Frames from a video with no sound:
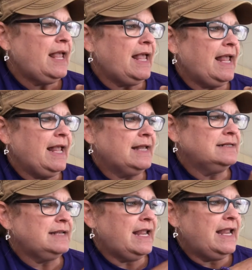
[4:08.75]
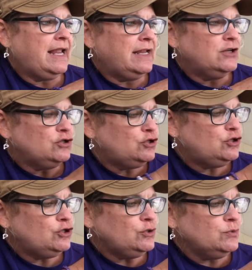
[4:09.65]
and a
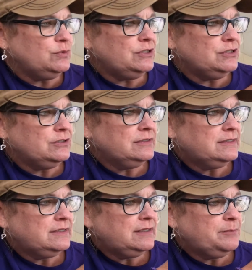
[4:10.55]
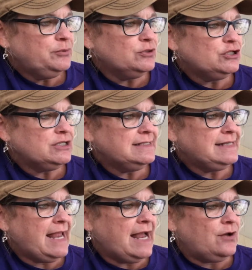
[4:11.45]
shoot pushes
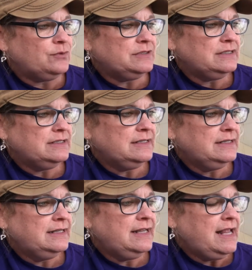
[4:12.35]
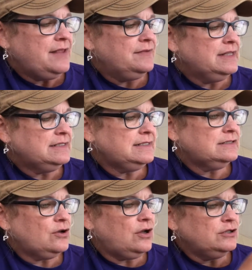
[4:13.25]
out. This is
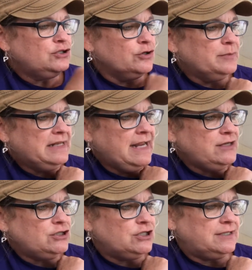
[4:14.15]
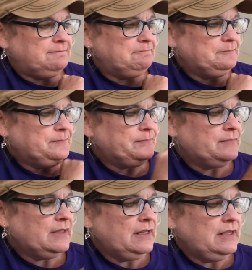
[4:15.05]
called germination.
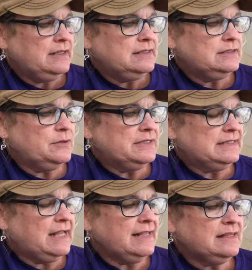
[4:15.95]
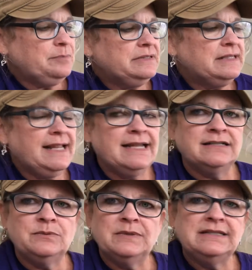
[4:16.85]
So it's like the
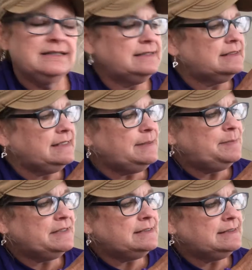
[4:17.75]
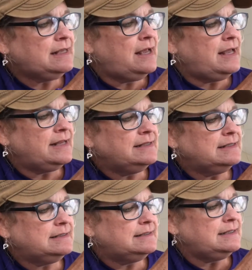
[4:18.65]
plant was asleep inside
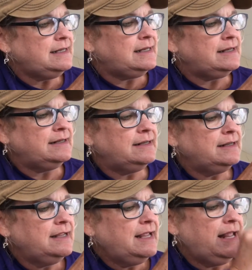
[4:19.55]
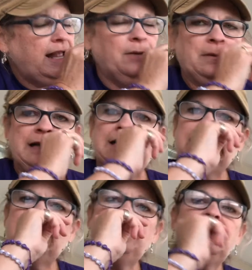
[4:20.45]
the seed, and when it's
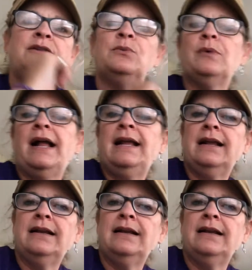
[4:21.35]
given the right